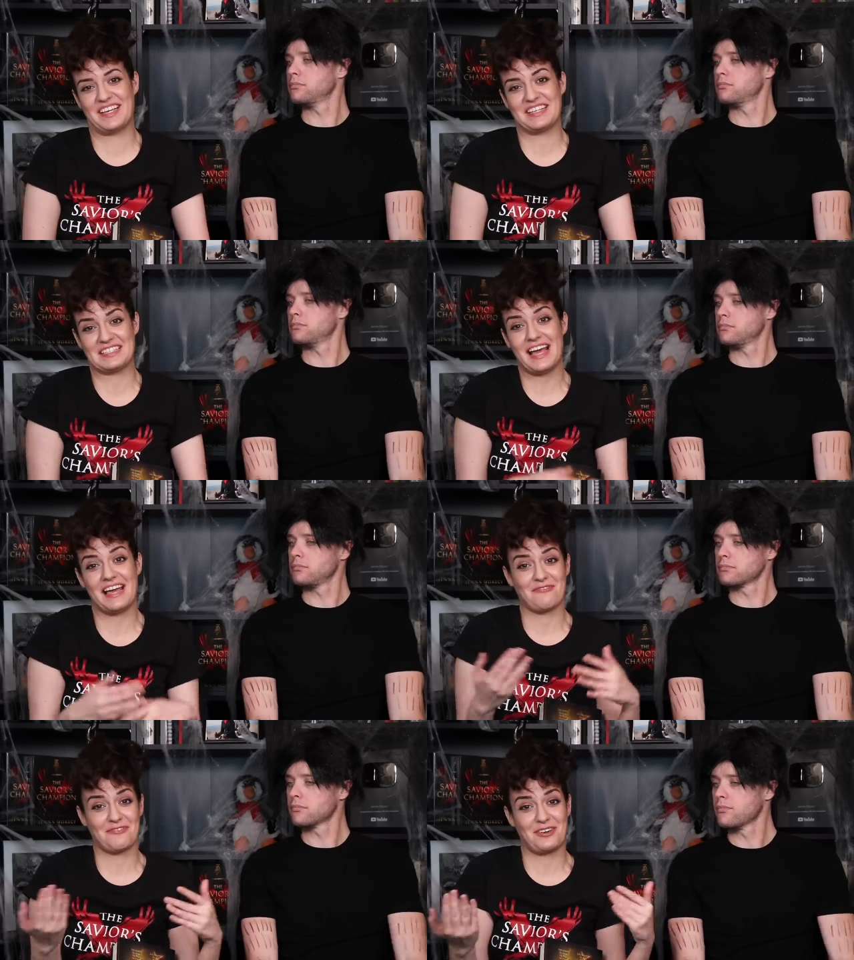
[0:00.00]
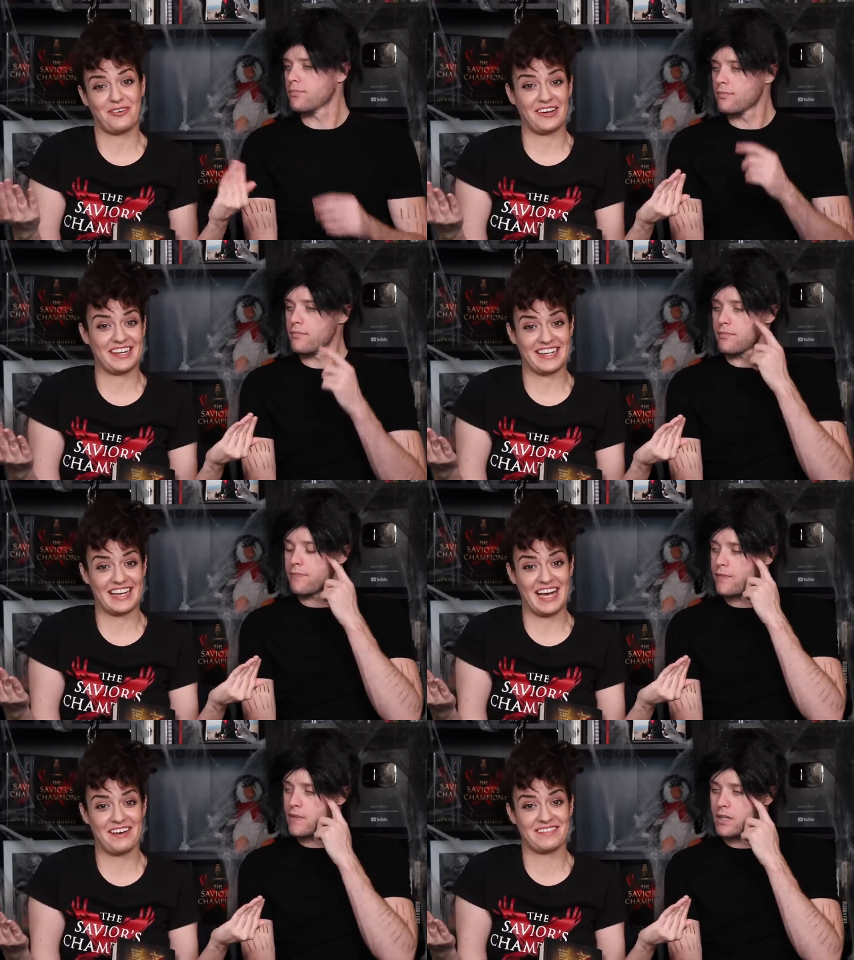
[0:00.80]
Speaker 1: because I have no idea
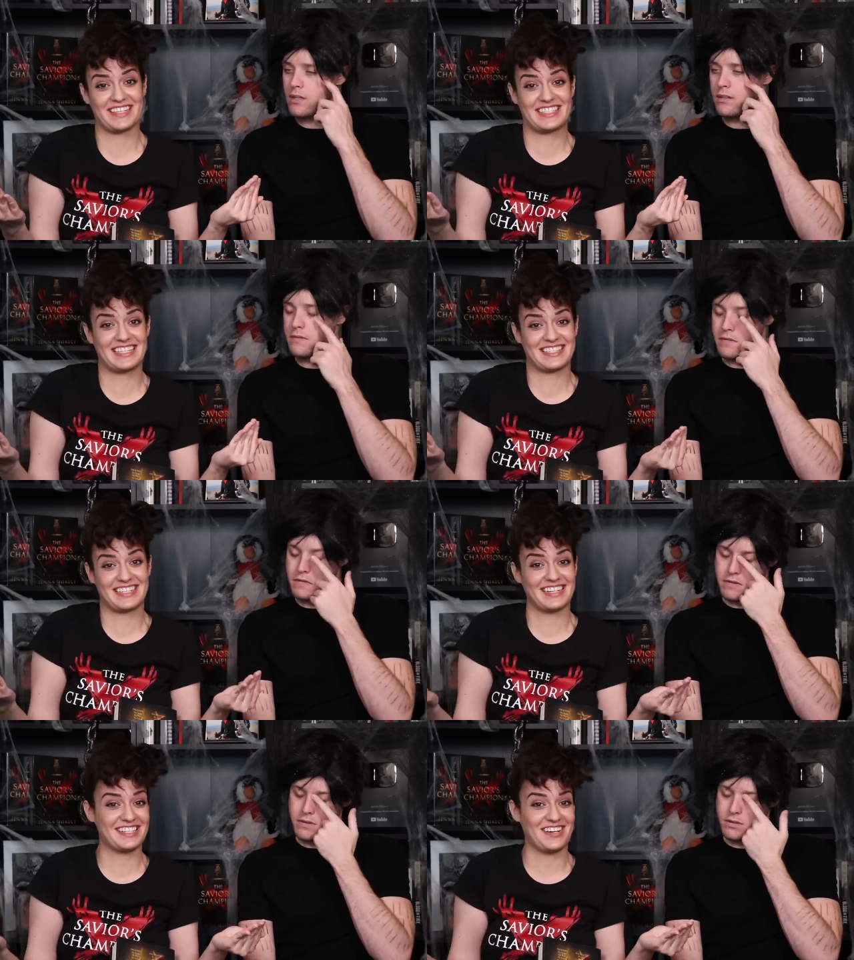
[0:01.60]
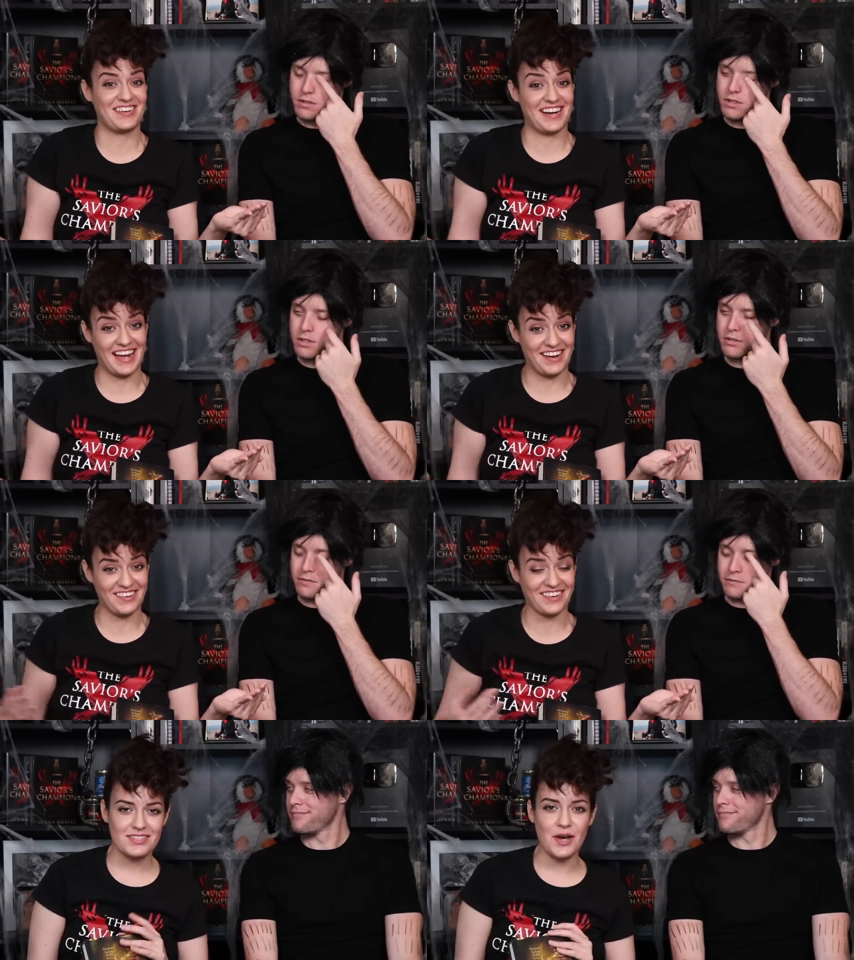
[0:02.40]
how this is gonna turn
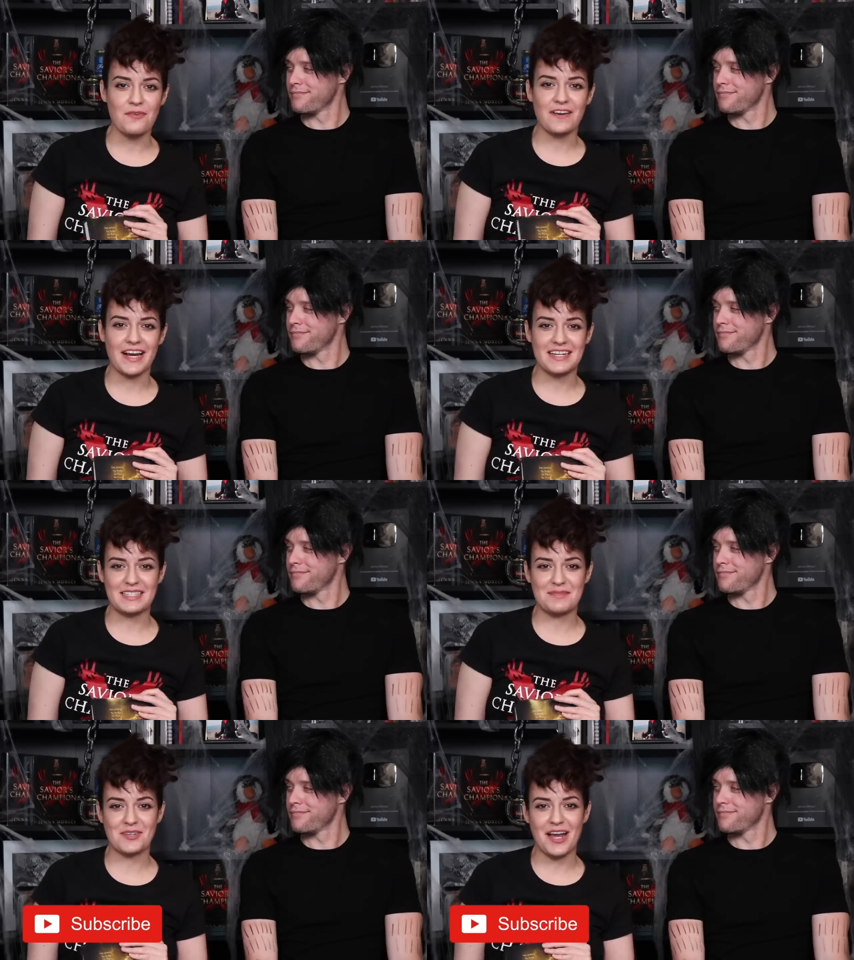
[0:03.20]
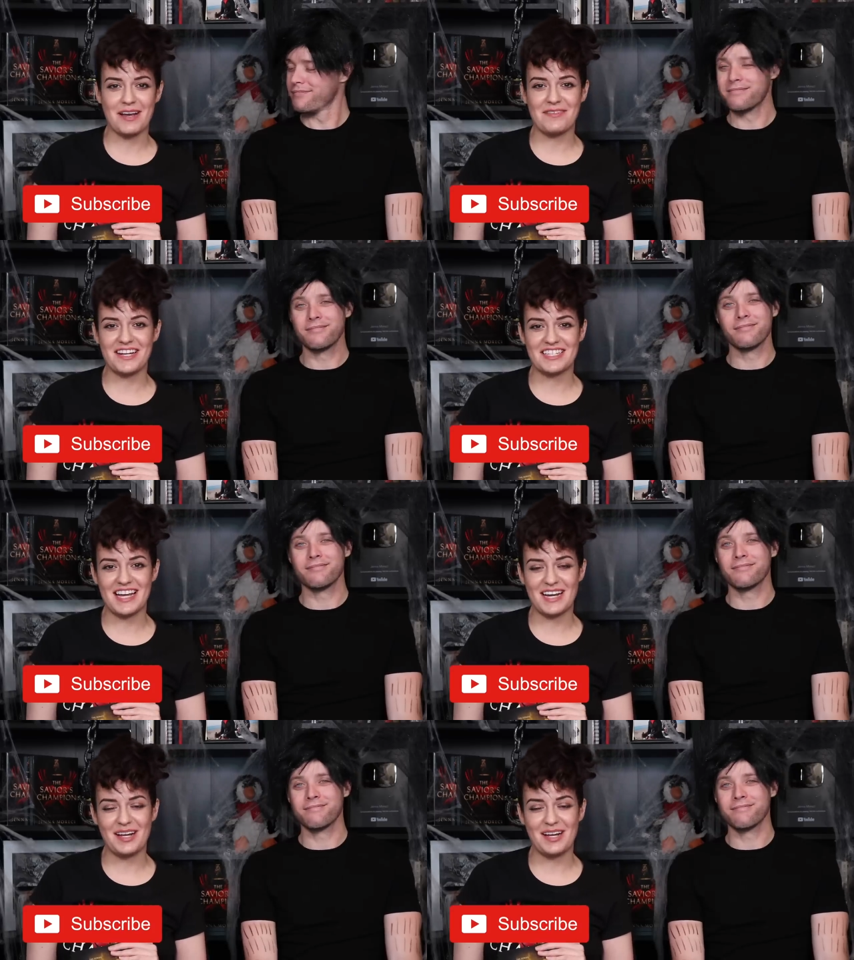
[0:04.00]
out. Don't forget to subscribe to my channel.